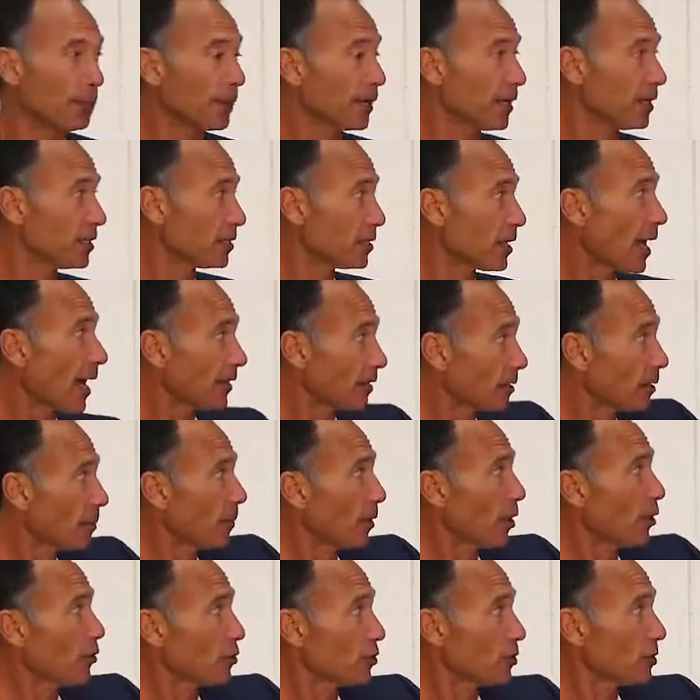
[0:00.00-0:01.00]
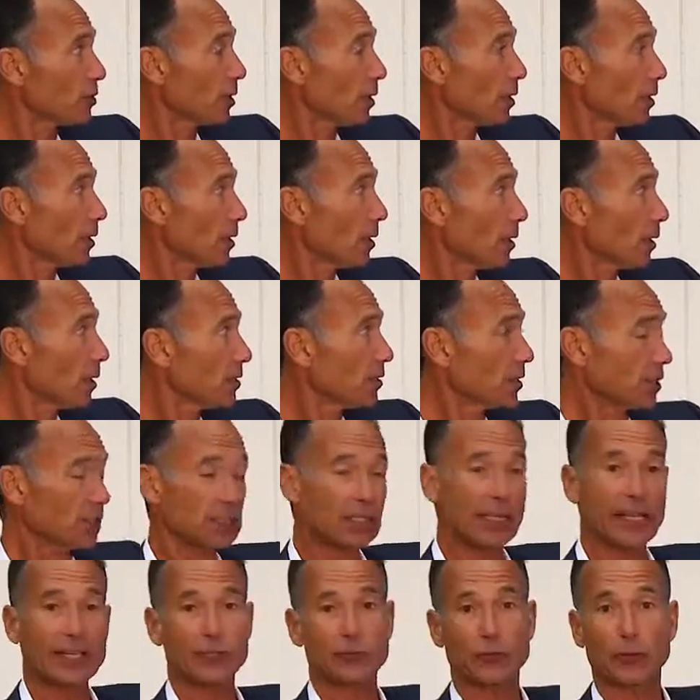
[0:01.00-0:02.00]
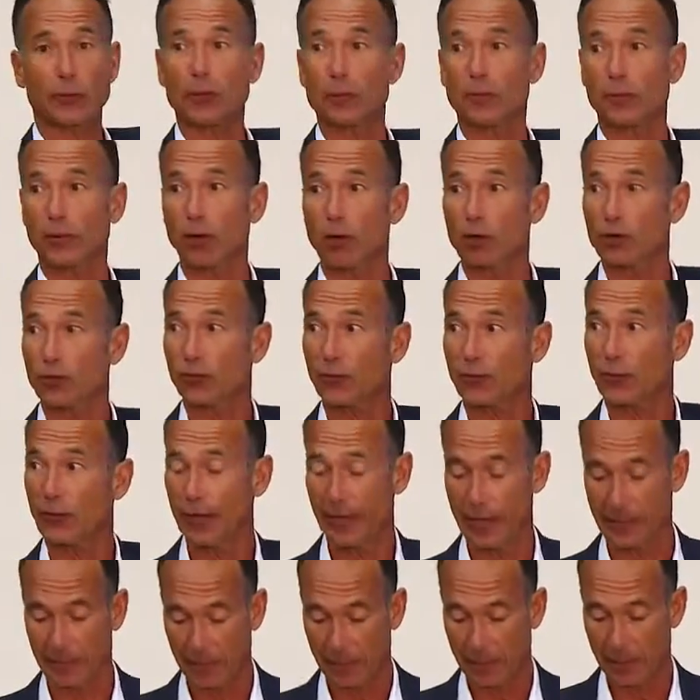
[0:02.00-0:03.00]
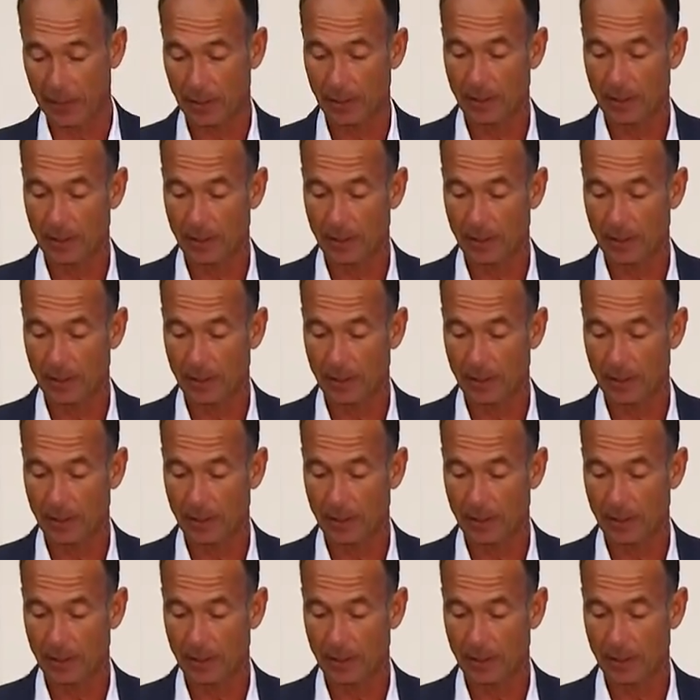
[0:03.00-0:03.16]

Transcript: but it's not the most successful approach for them,